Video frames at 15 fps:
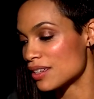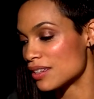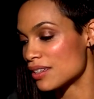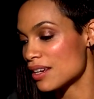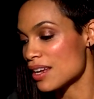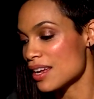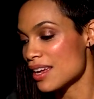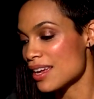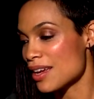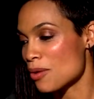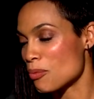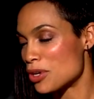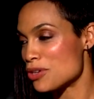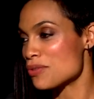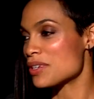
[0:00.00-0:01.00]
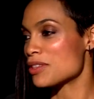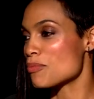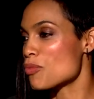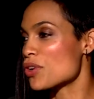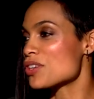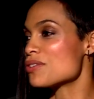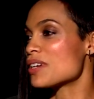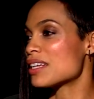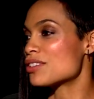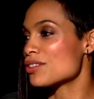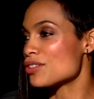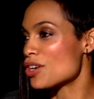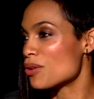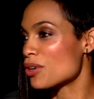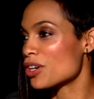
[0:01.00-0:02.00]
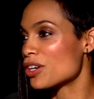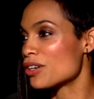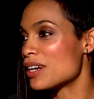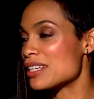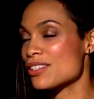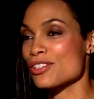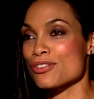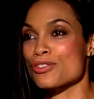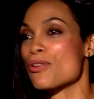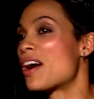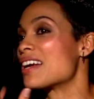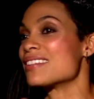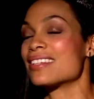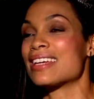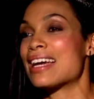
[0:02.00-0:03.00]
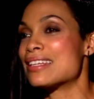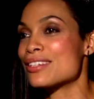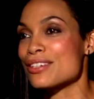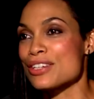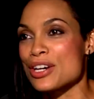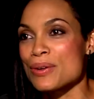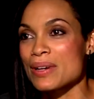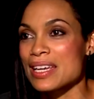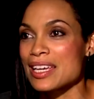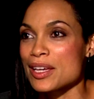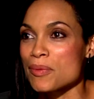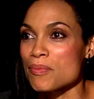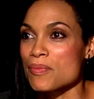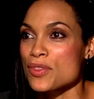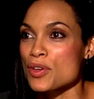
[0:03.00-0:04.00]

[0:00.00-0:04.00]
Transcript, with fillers: And when you, the more you get to know her as you're trying to get to know him,